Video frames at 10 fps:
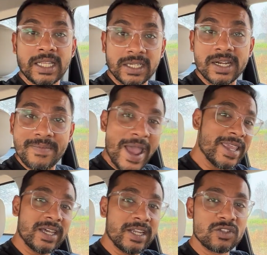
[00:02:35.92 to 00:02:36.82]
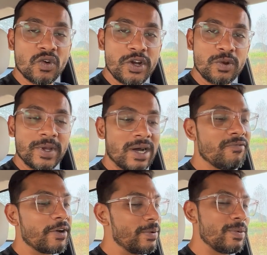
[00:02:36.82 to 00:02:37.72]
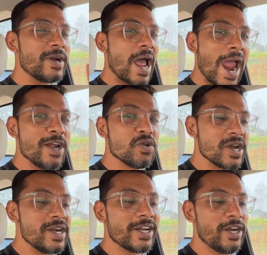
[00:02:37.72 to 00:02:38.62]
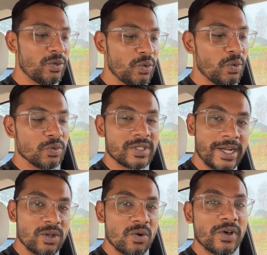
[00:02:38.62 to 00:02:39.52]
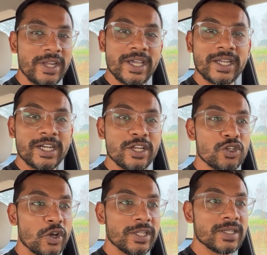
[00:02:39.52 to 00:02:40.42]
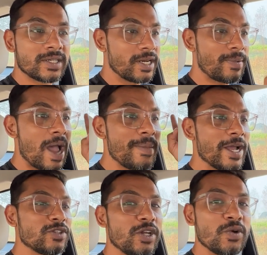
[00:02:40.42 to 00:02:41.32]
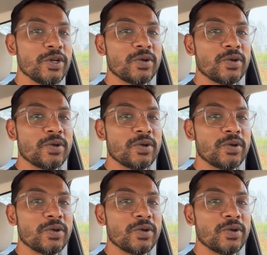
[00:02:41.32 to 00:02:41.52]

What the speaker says: journey back here is going to be comfortable, but I don't intend to sit over here and enjoy this trip. I'm actually going to